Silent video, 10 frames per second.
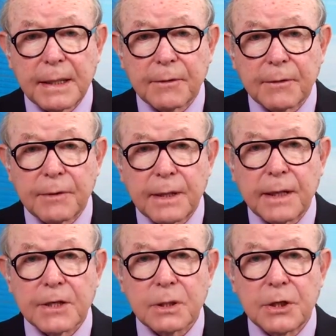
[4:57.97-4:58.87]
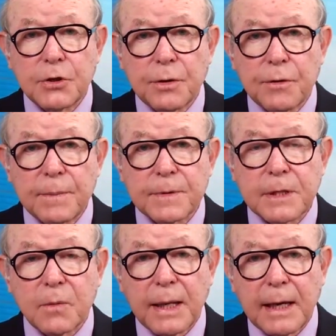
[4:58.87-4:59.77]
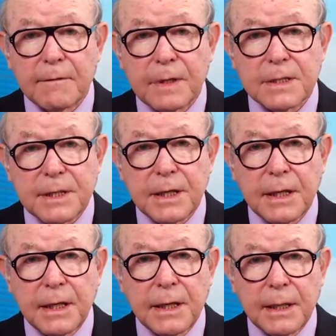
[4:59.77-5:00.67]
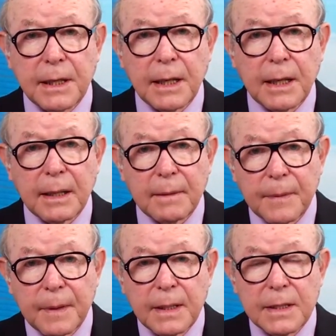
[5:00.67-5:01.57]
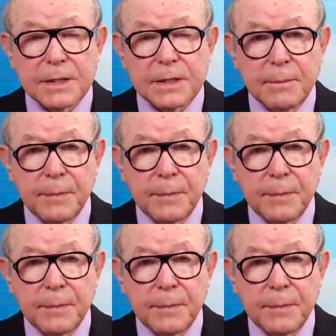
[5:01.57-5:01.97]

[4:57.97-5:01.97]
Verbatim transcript: accreditation in Europe, so we have the CE uh, symbol